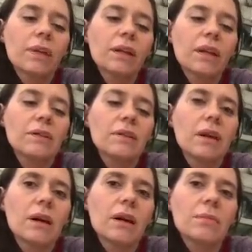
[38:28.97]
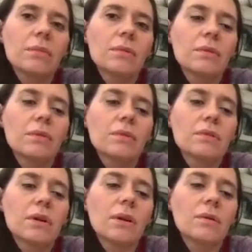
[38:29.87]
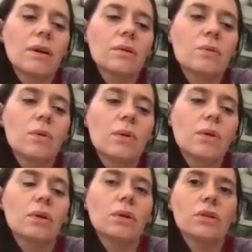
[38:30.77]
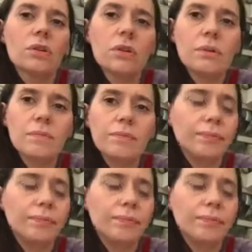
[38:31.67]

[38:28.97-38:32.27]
last time. So that's one colour done.